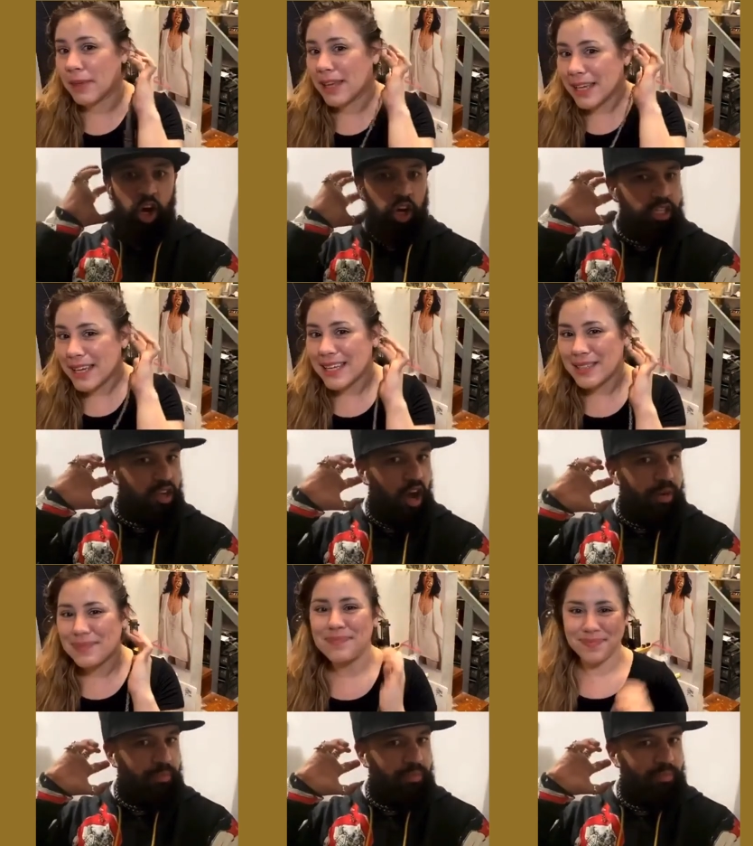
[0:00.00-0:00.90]
Speaker 1: on
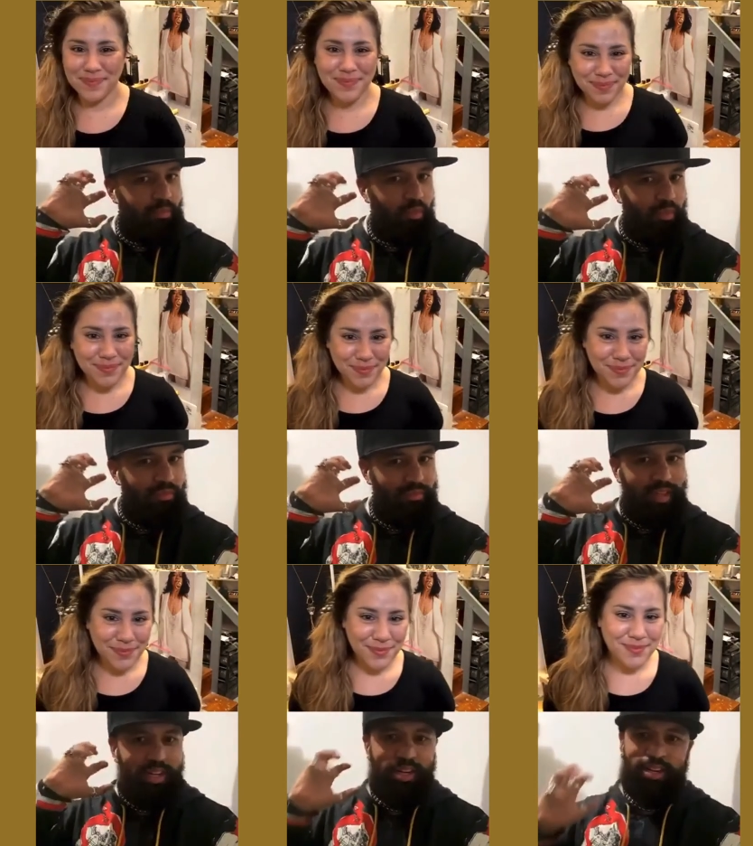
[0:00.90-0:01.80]
uh, and
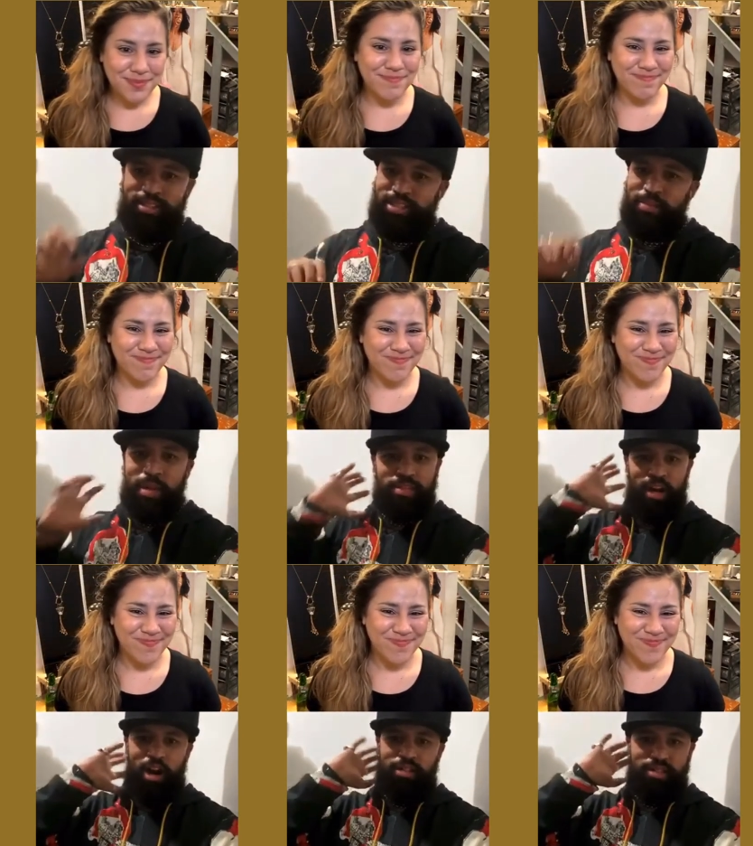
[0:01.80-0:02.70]
sometimes it hurts
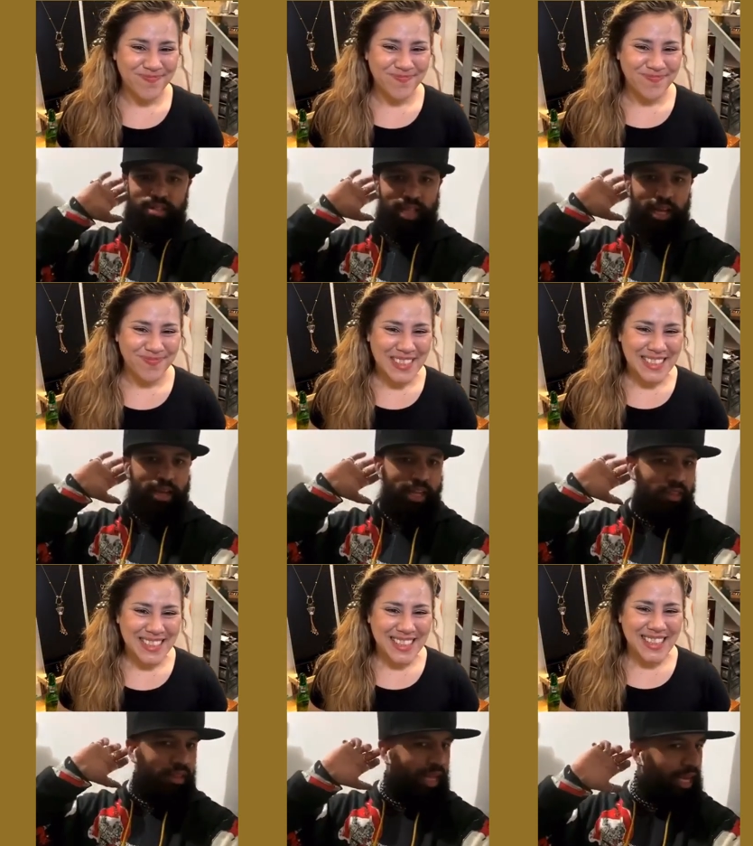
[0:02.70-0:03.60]
like in like in
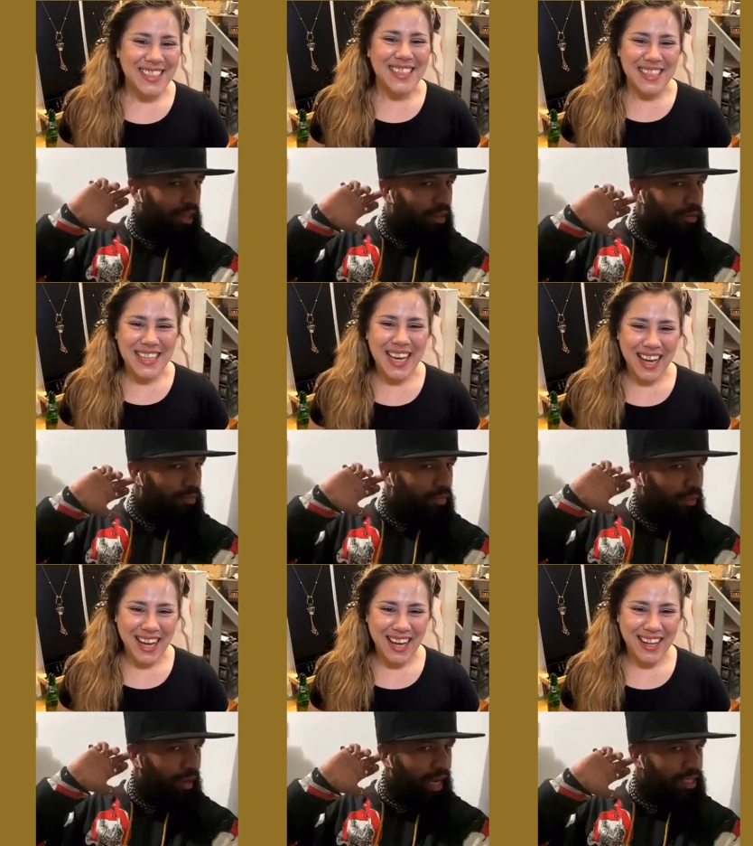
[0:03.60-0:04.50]
the, yeah. the I guess like
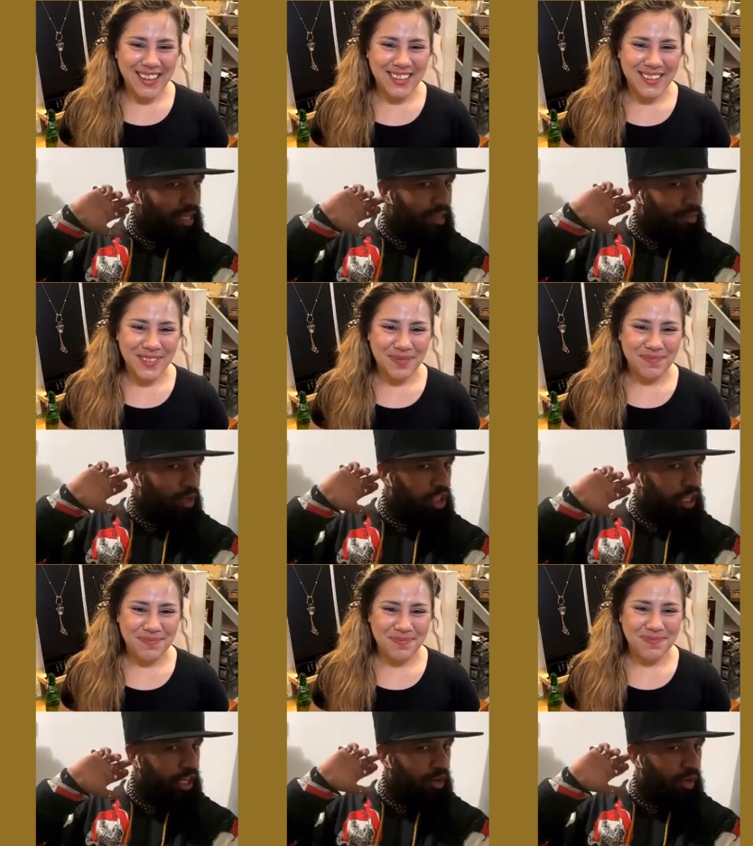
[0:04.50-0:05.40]
the bridge here or
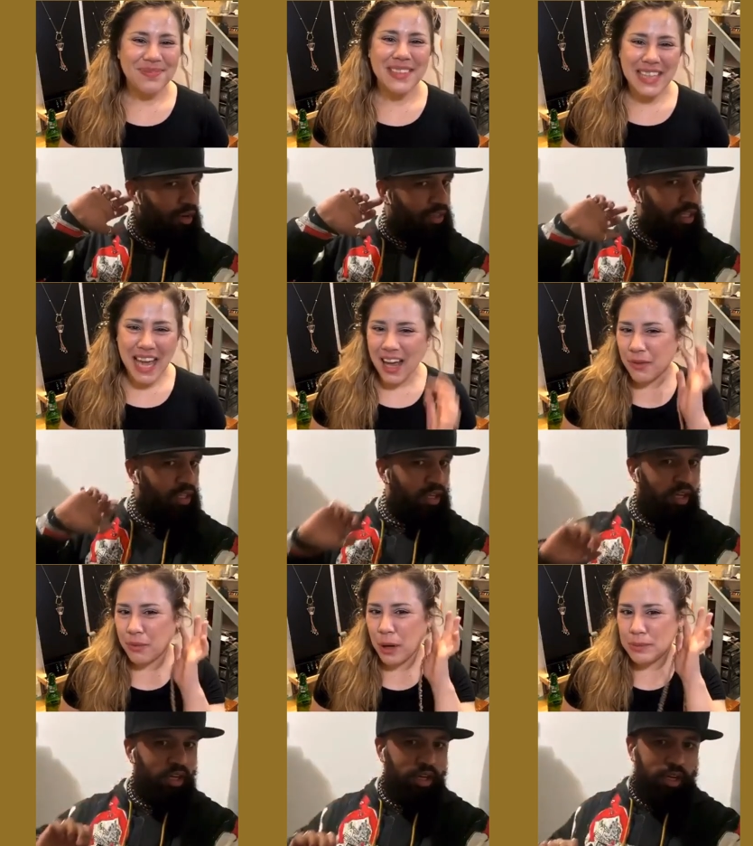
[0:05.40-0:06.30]
whatever
Speaker 2: rubs
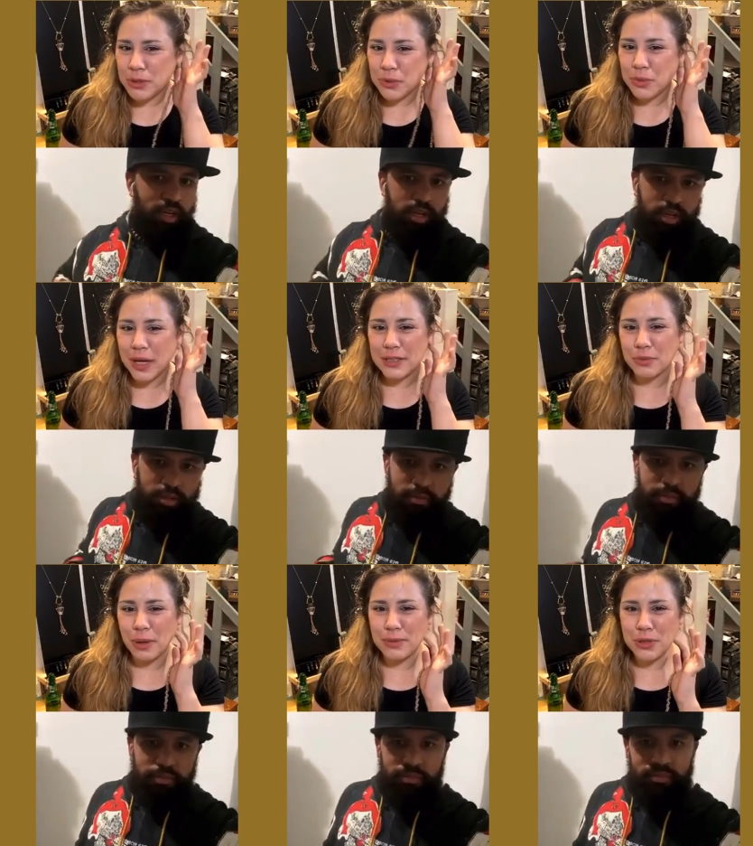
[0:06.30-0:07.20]
you it rubs you
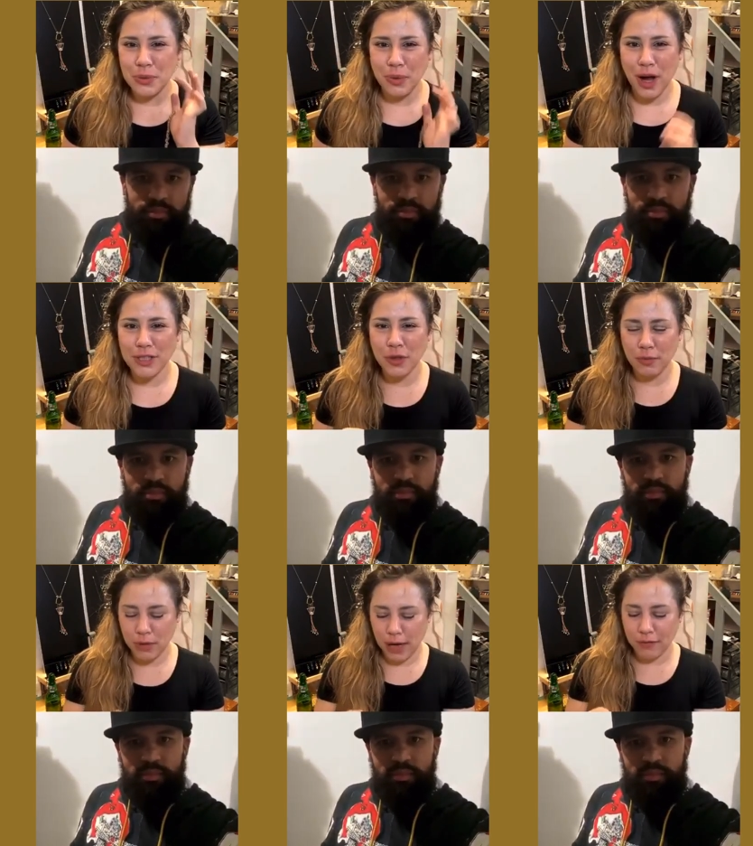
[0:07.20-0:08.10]
raw so I, I feel
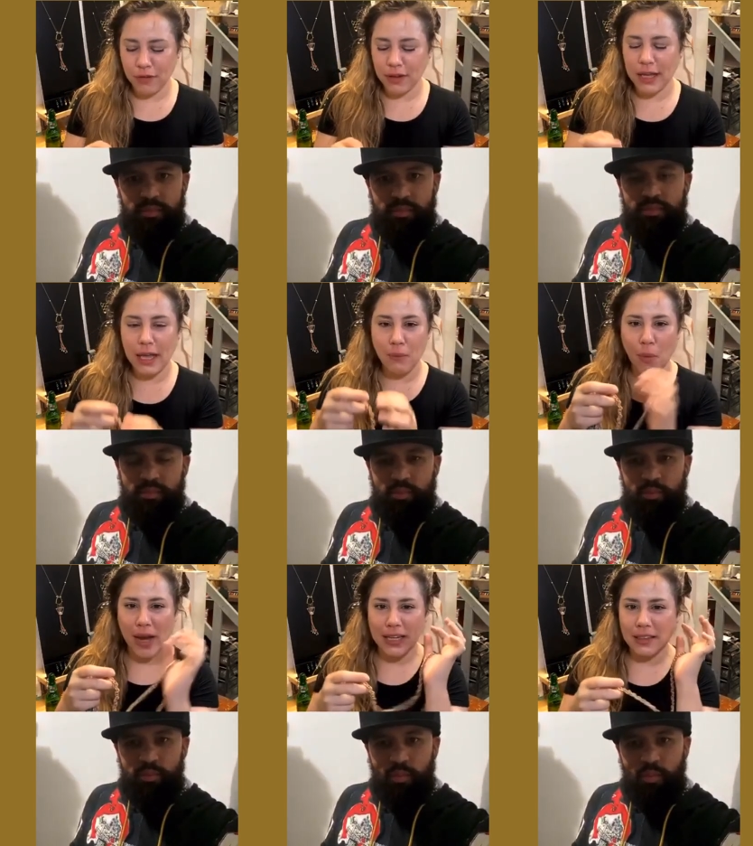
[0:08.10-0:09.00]
like waiting this
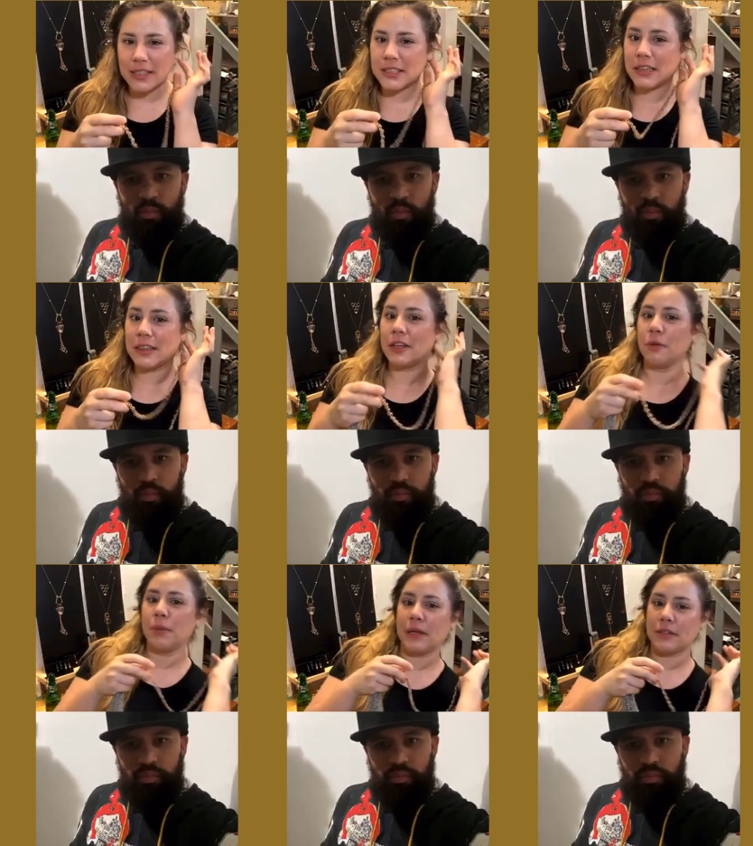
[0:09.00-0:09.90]
a little bit to the
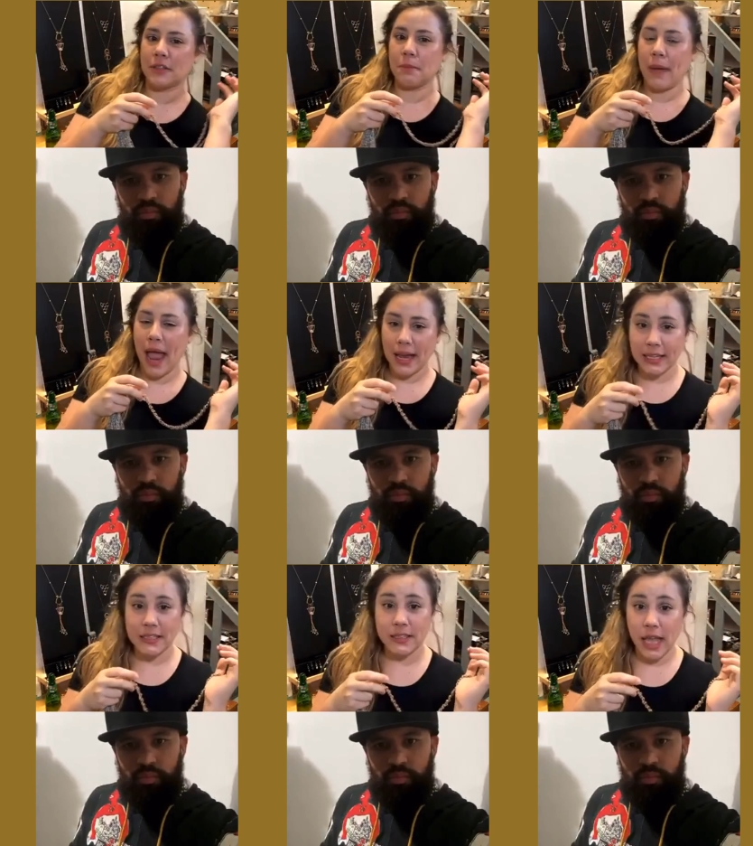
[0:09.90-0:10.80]
back is
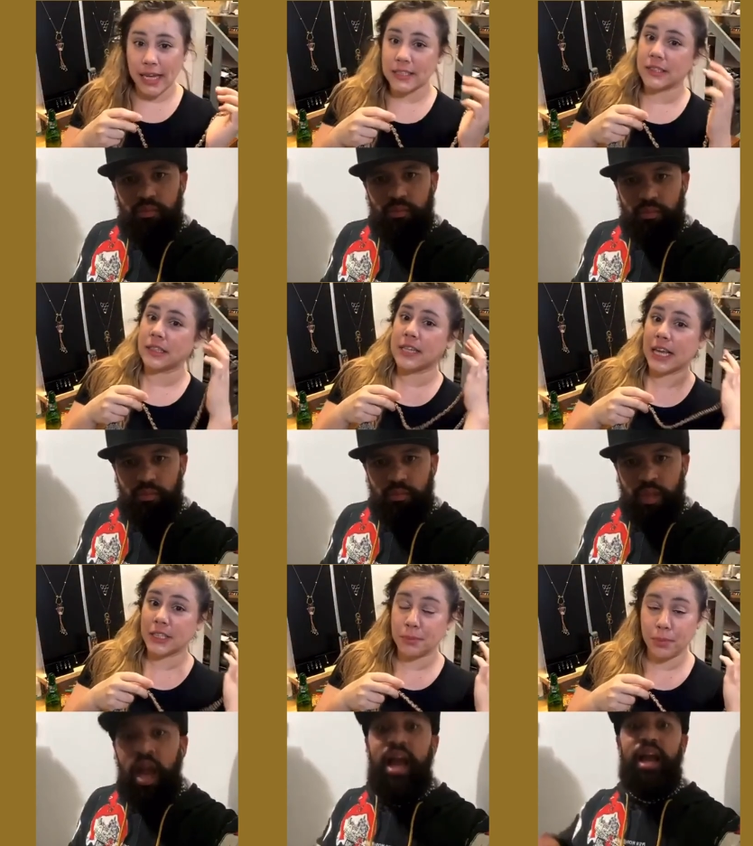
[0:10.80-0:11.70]
nice because it takes some
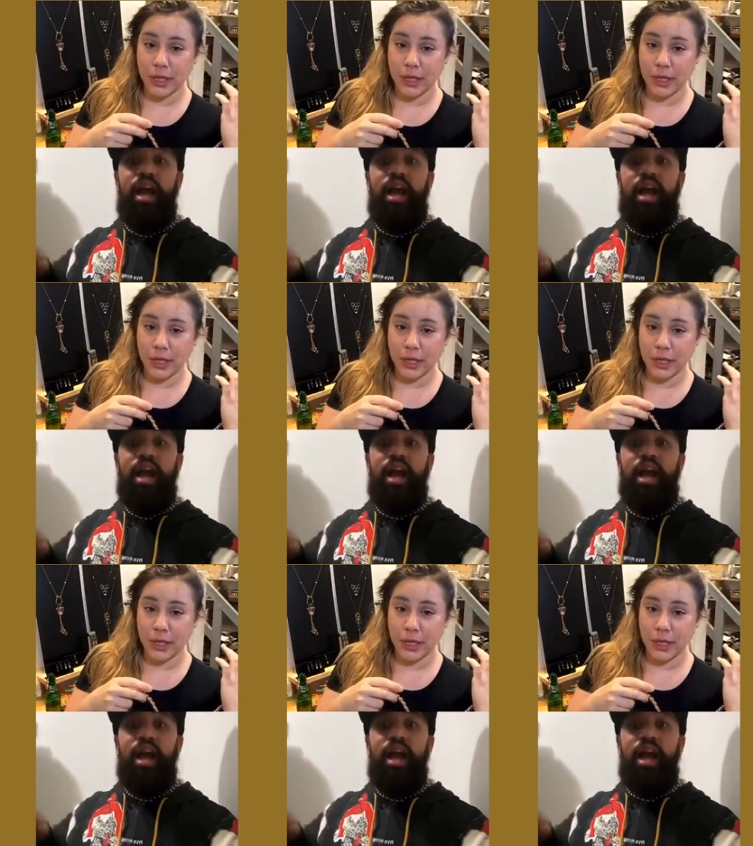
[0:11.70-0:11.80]
pressure